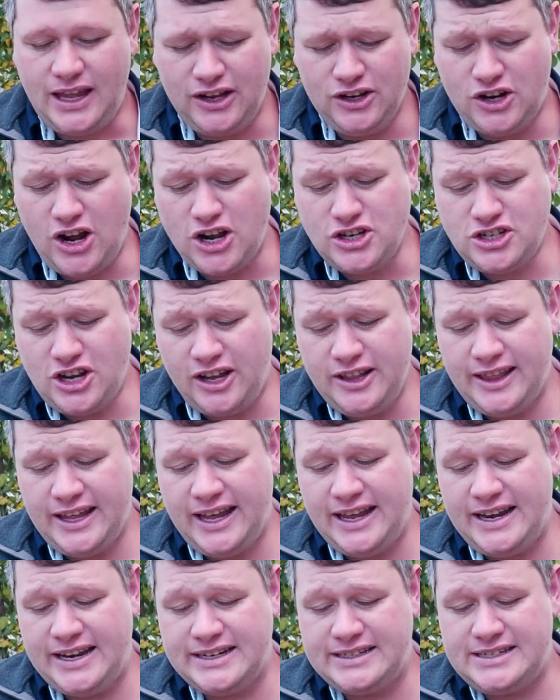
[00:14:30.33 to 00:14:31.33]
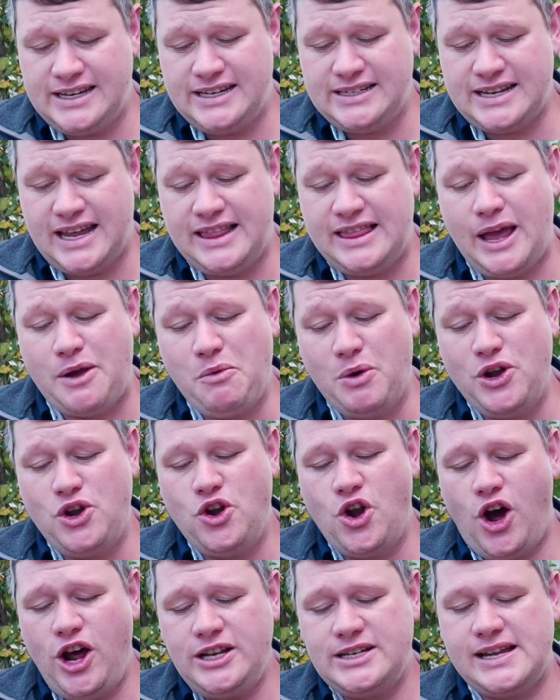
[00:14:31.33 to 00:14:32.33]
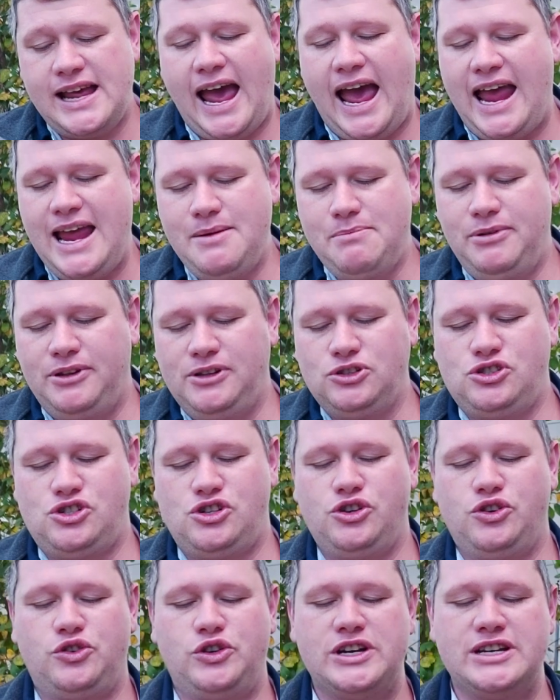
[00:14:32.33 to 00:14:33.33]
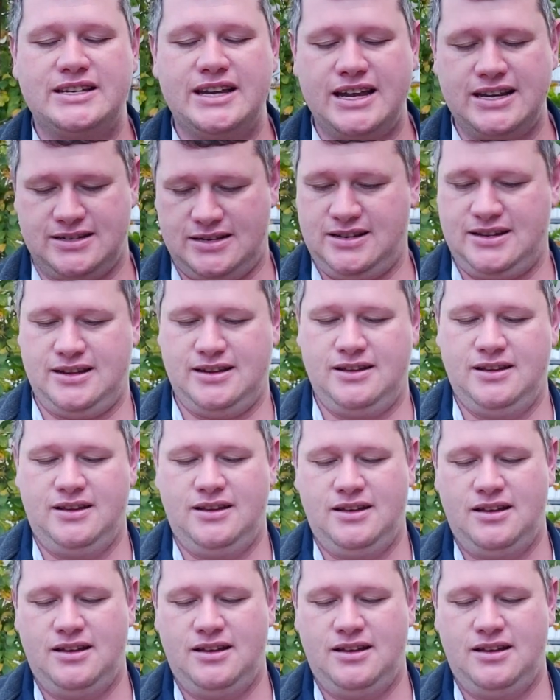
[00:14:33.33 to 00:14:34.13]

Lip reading: It goes on there and it says, and they were not able to resist